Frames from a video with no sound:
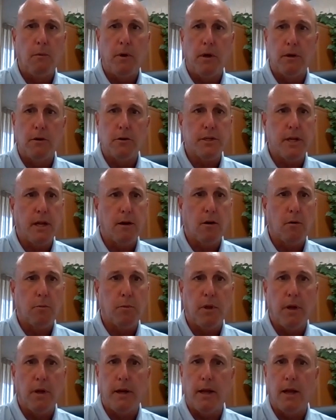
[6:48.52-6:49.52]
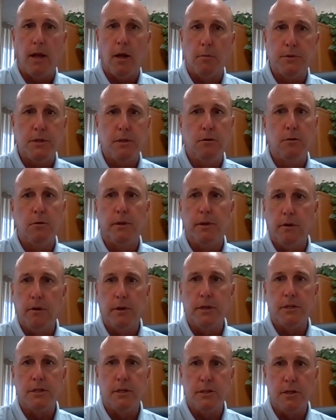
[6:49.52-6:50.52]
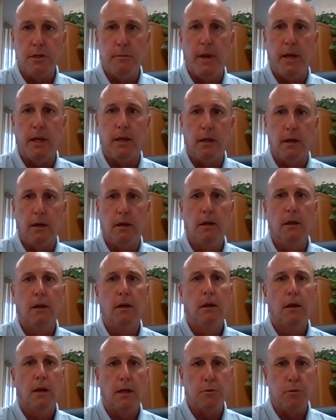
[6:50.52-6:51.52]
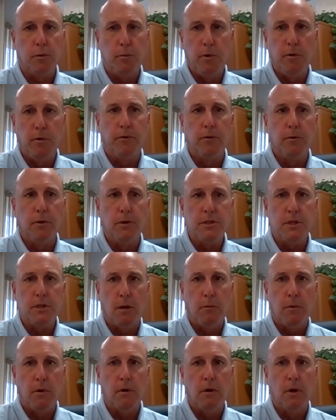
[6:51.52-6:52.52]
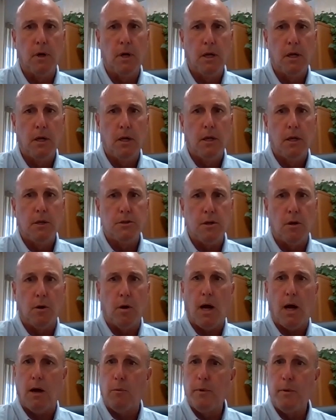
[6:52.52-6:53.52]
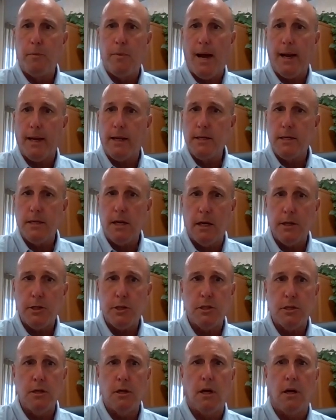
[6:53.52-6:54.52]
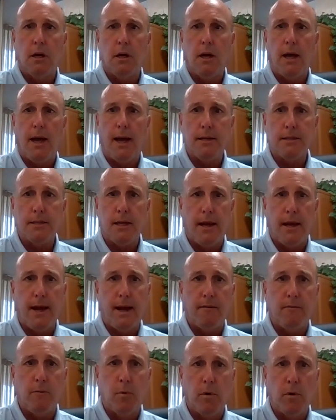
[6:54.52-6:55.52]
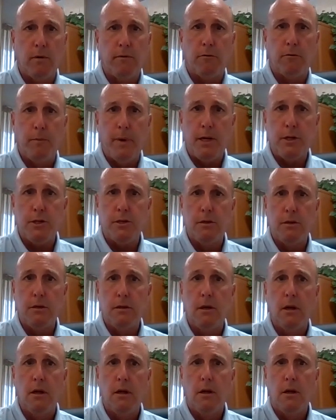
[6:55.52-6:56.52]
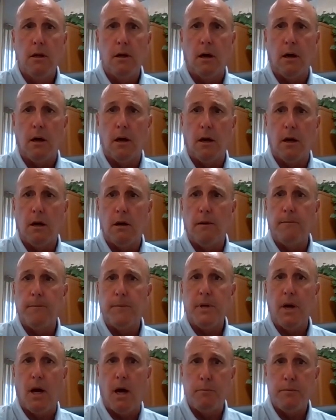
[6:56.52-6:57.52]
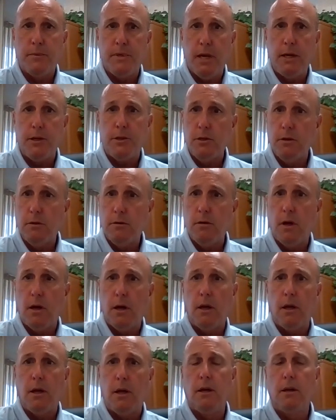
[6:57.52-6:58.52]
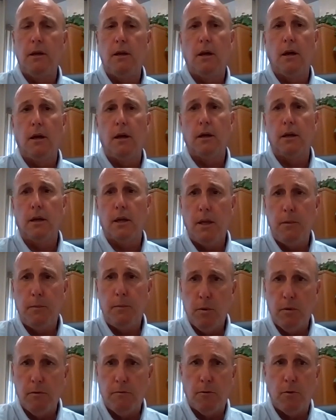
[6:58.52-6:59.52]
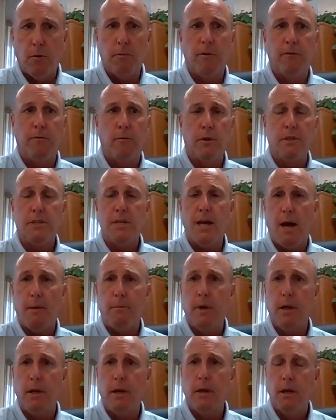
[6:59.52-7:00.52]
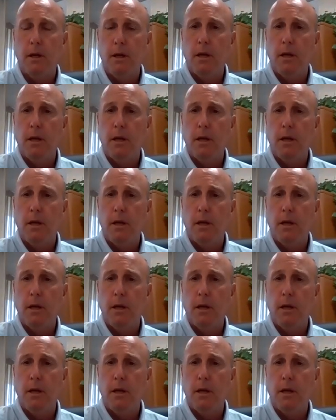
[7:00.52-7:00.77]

We understand our planning helps you with your decision making as we move through the summer. So I'll be back in touch as I have more information to update you and keep you informed of what's happening.